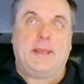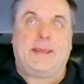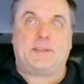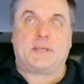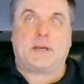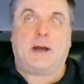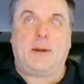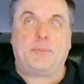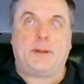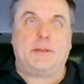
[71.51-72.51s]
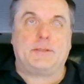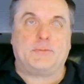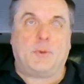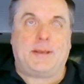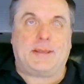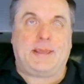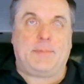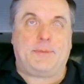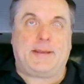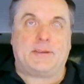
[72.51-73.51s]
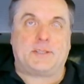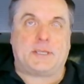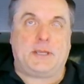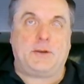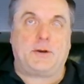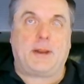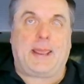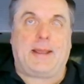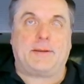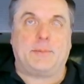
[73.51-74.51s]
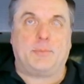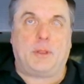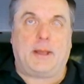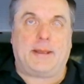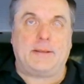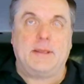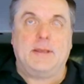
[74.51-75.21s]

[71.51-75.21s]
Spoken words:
It's a comprehensive way to keep data secure and compliant,